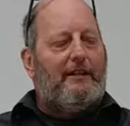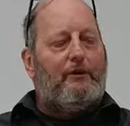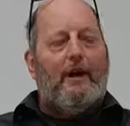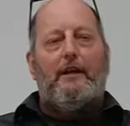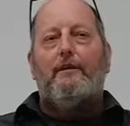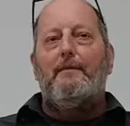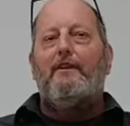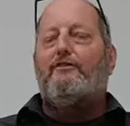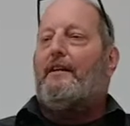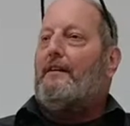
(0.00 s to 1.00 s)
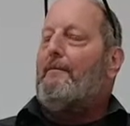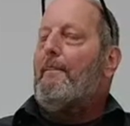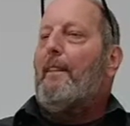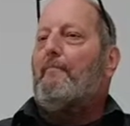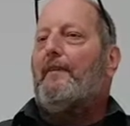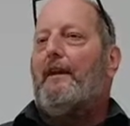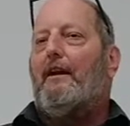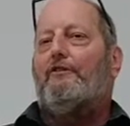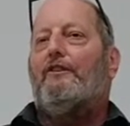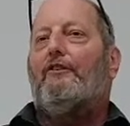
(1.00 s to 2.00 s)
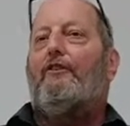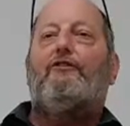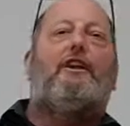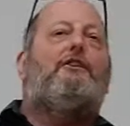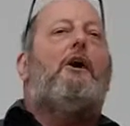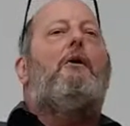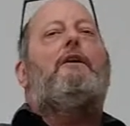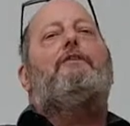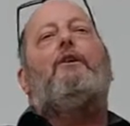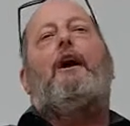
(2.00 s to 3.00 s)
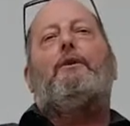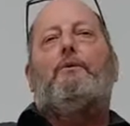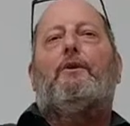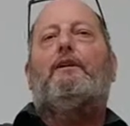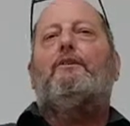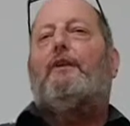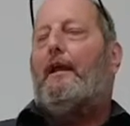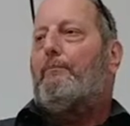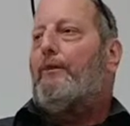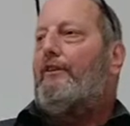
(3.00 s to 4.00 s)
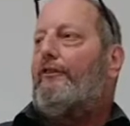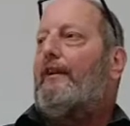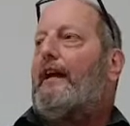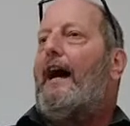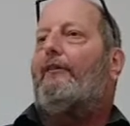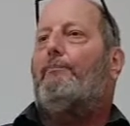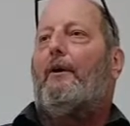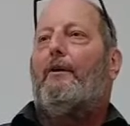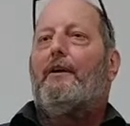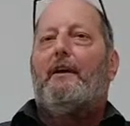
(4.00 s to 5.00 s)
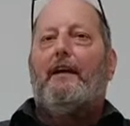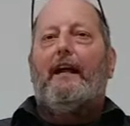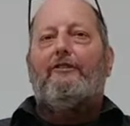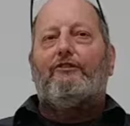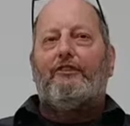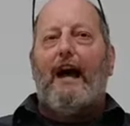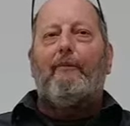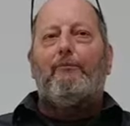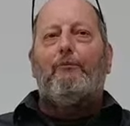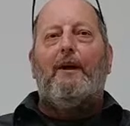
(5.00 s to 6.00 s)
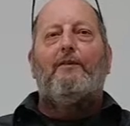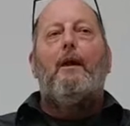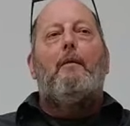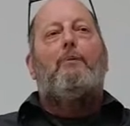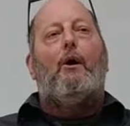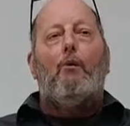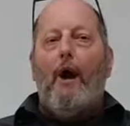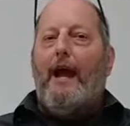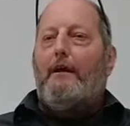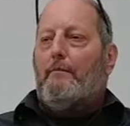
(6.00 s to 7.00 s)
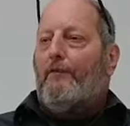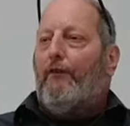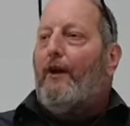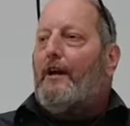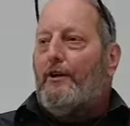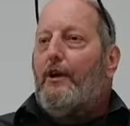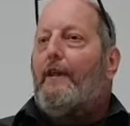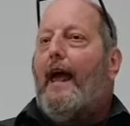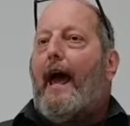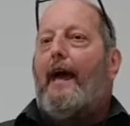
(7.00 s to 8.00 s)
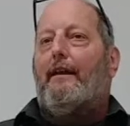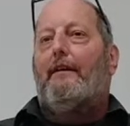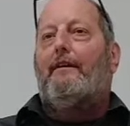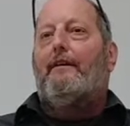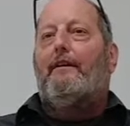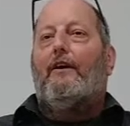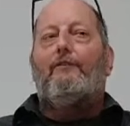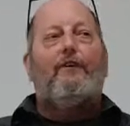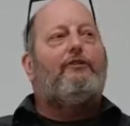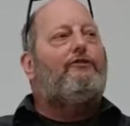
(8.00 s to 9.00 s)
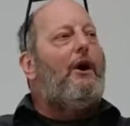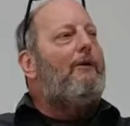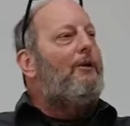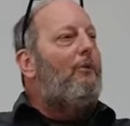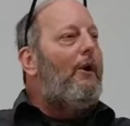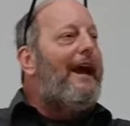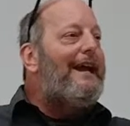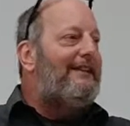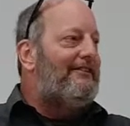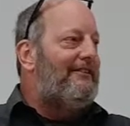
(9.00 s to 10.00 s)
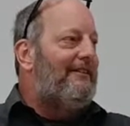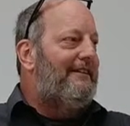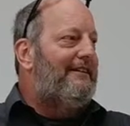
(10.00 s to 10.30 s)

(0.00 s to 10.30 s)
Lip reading: the Great Commission, you know, Jesus said go into all the world and preach the gospel. It stops with, but wait, before you do that, first go and wait,